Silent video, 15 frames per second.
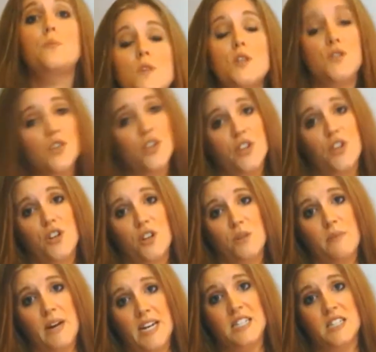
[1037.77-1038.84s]
so that you
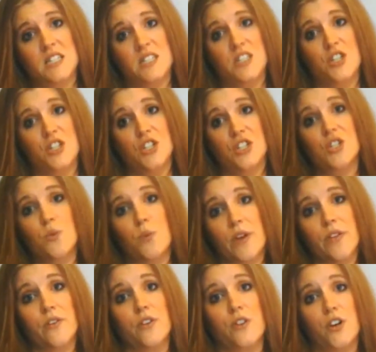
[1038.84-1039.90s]
can make a decision as to
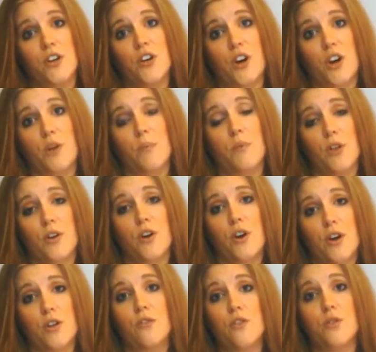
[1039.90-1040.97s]
whether or not you're going to bother
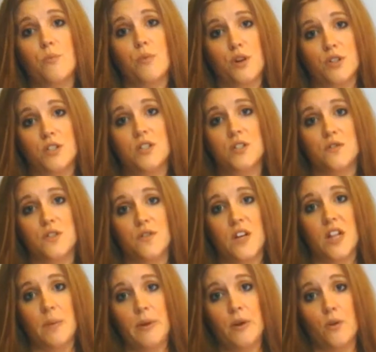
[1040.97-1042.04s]
going through the process of
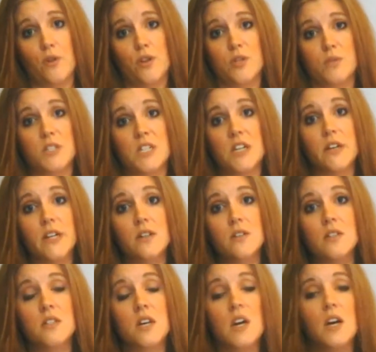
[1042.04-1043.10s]
developing all those
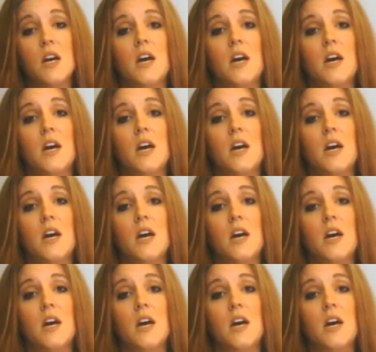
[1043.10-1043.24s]
materials.